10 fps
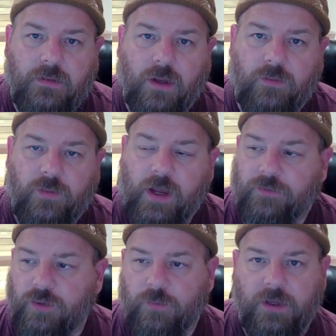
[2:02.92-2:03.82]
you know, if we
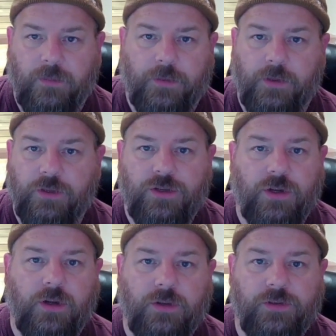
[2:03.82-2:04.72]
have two people in
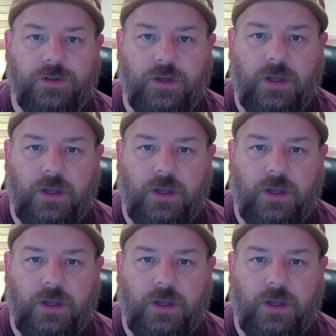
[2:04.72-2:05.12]
church